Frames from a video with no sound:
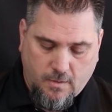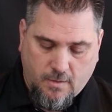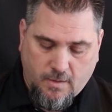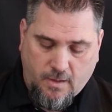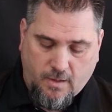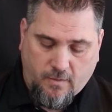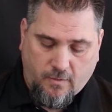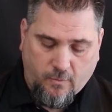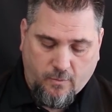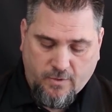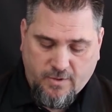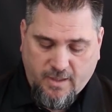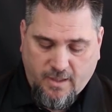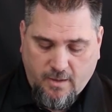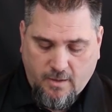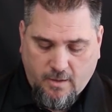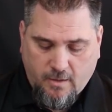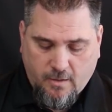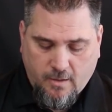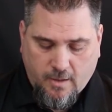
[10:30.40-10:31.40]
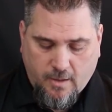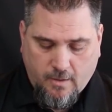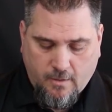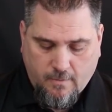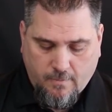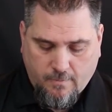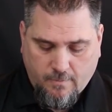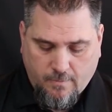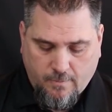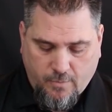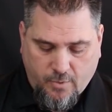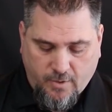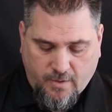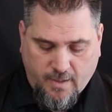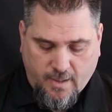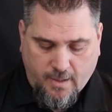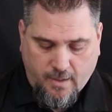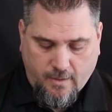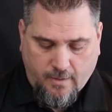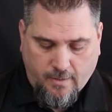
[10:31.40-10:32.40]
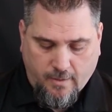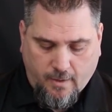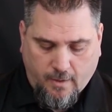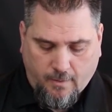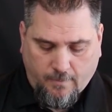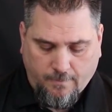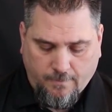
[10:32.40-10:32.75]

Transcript: Take the retaining nut, put that in there.